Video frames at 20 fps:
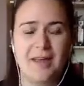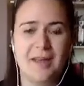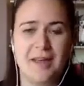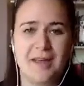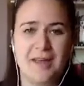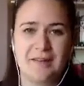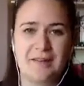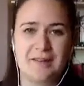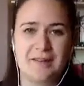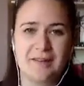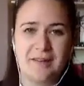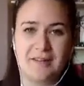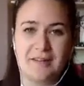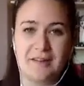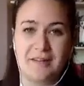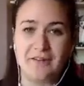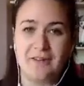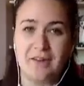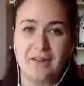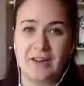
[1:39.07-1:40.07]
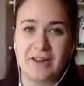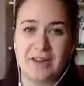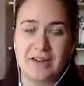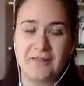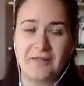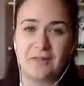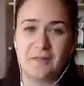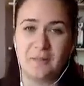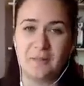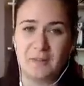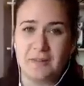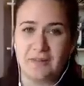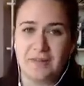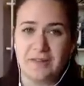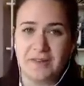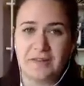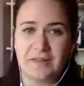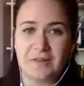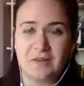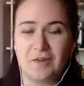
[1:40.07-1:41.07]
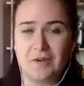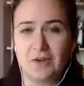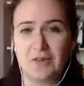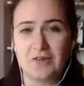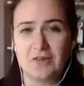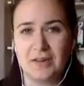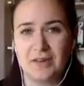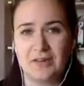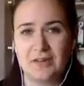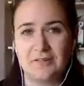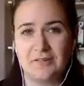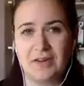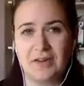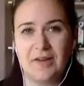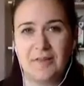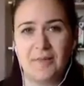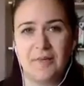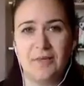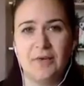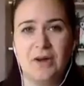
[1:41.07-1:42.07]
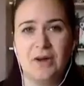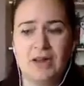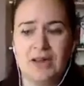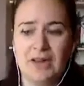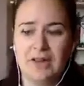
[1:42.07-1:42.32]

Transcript: And essentially, if it's busy and there are no seats available,